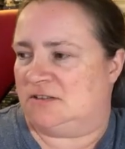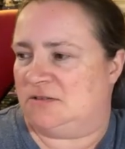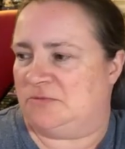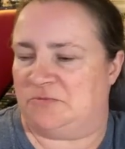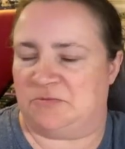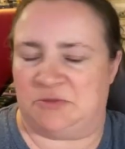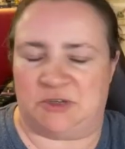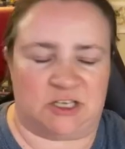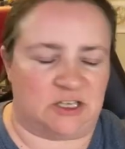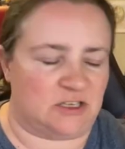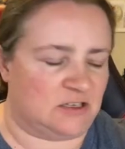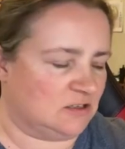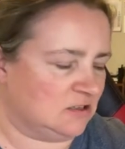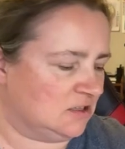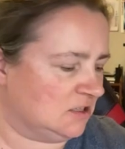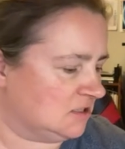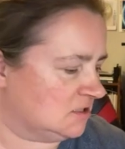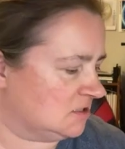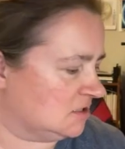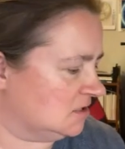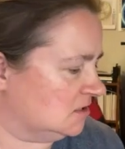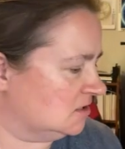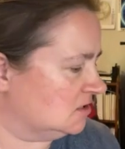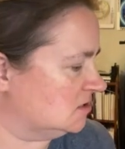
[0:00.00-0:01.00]
But
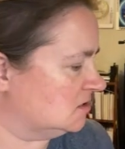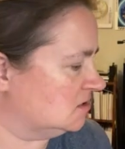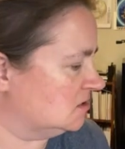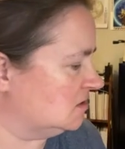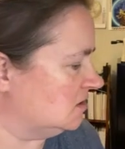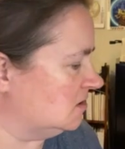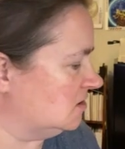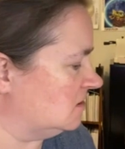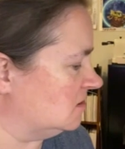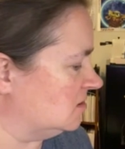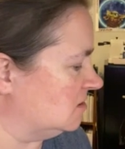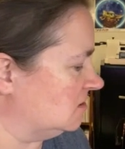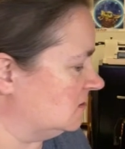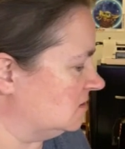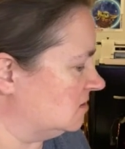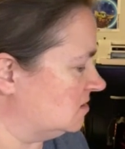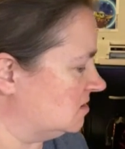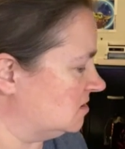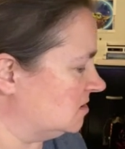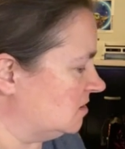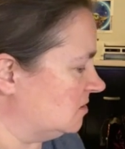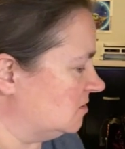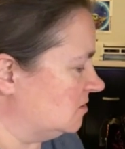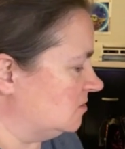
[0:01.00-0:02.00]
let's get started.
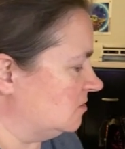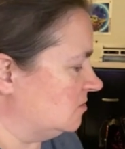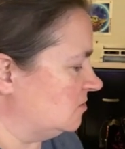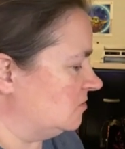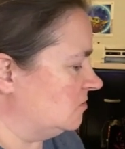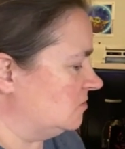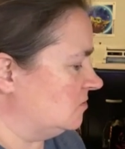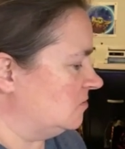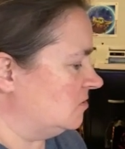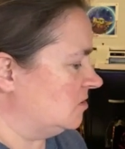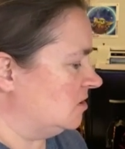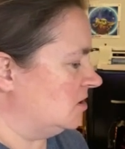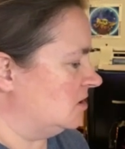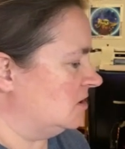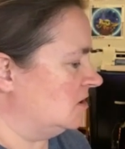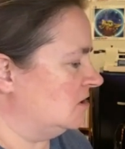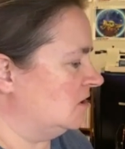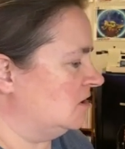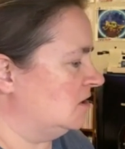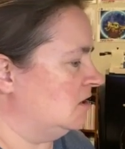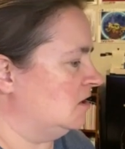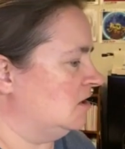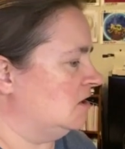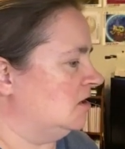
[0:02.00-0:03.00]
So
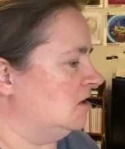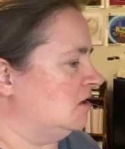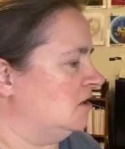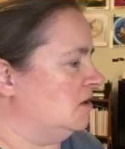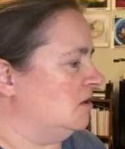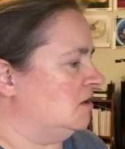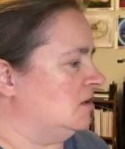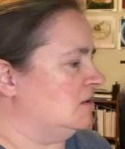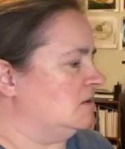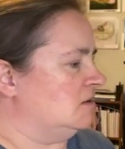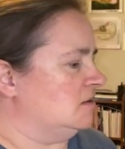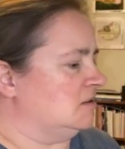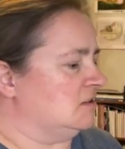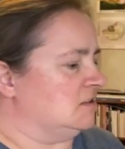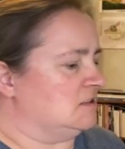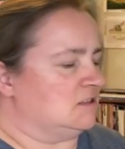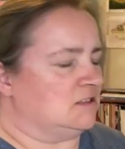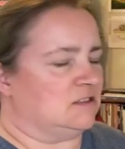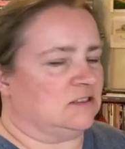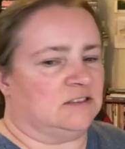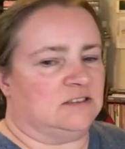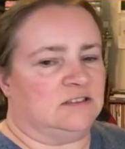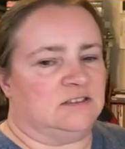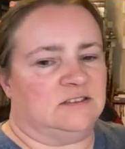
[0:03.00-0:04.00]

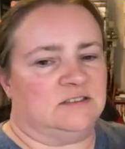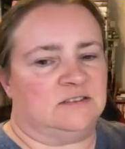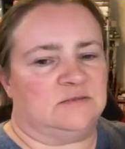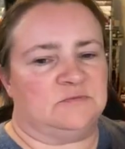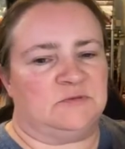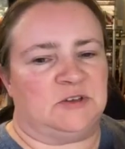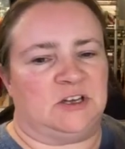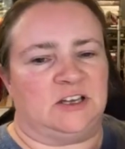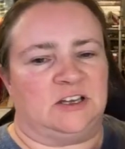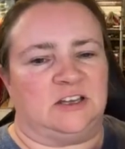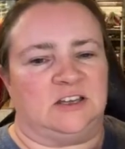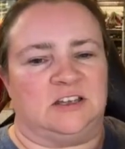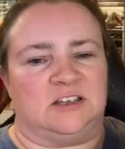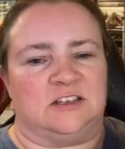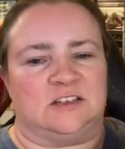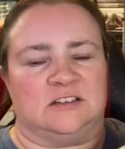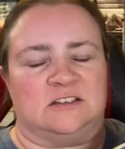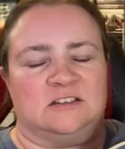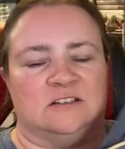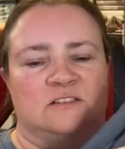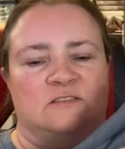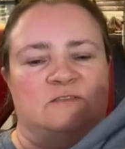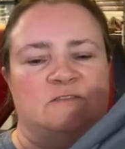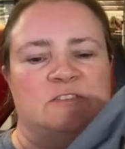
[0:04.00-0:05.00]
this is my
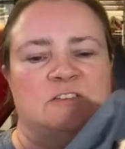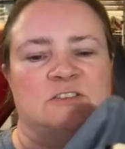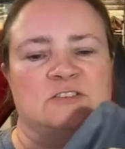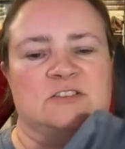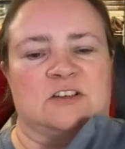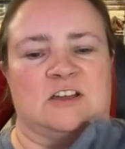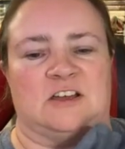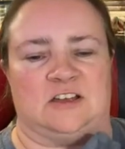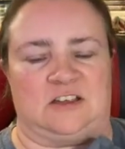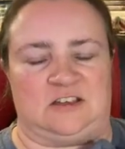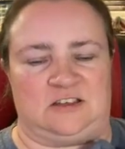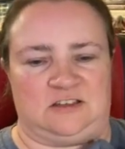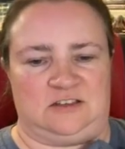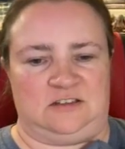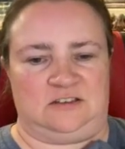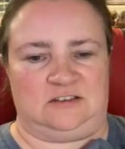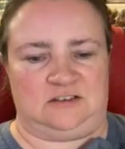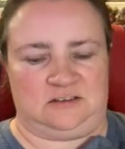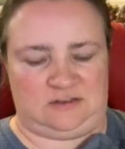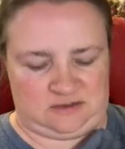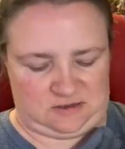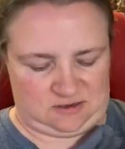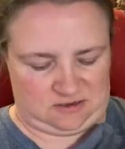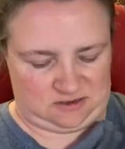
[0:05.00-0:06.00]
Year of the
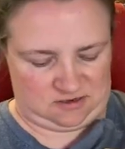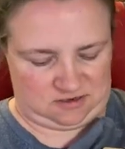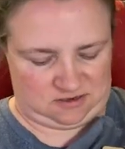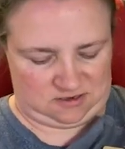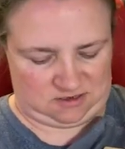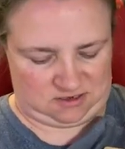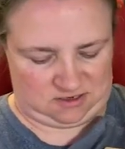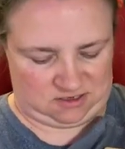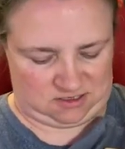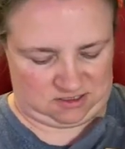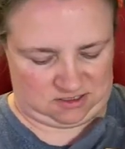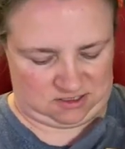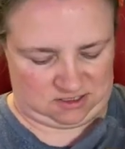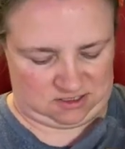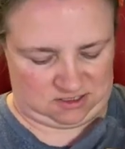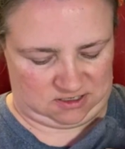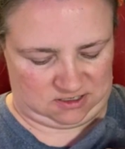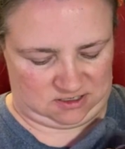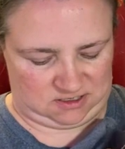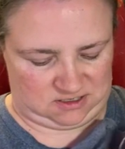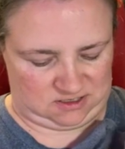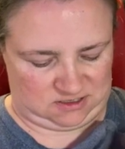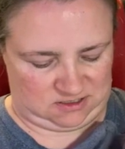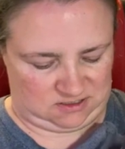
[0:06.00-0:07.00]
Dragon. It
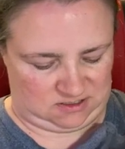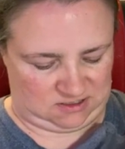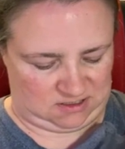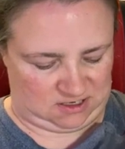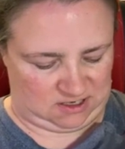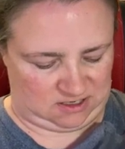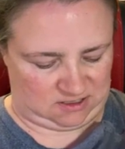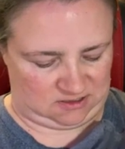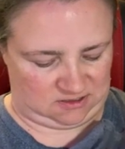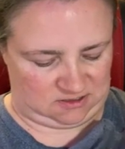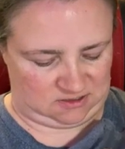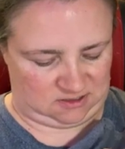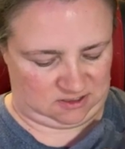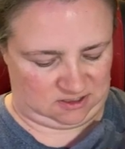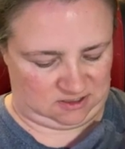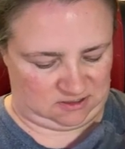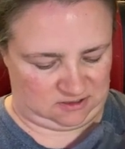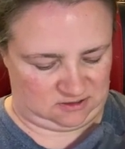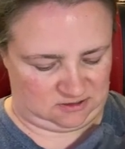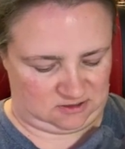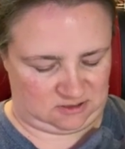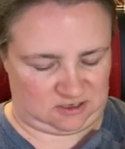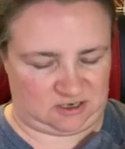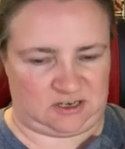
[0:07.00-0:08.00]
is How to Train
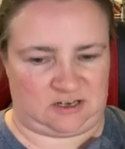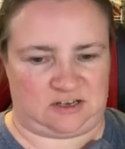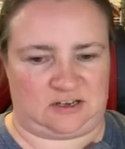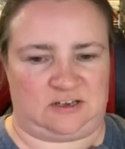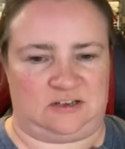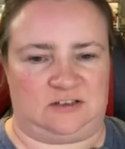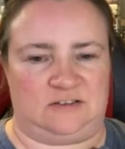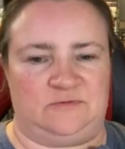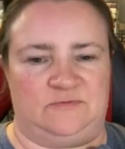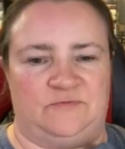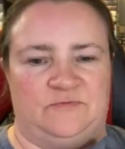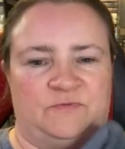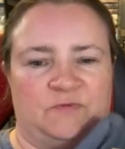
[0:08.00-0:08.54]
Your Dragon.